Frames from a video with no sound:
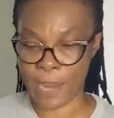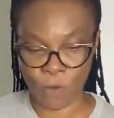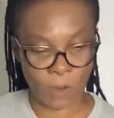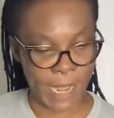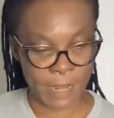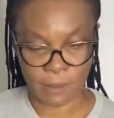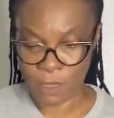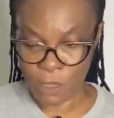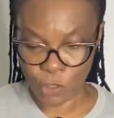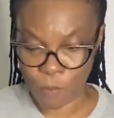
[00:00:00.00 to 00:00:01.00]
I know that
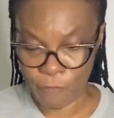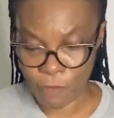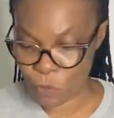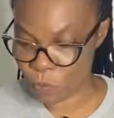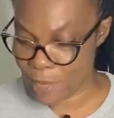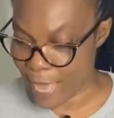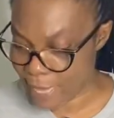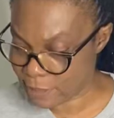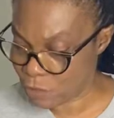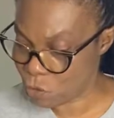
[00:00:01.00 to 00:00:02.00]
some of us will be
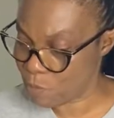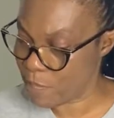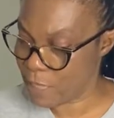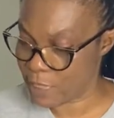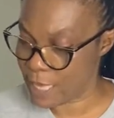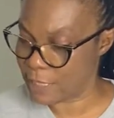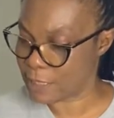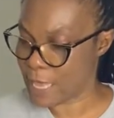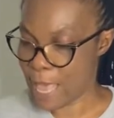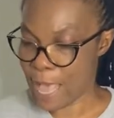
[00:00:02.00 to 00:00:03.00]
asking so many
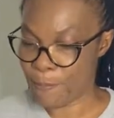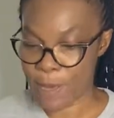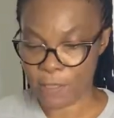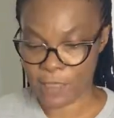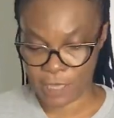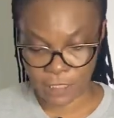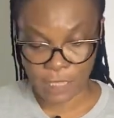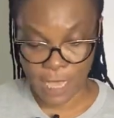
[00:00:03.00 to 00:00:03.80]
things about this.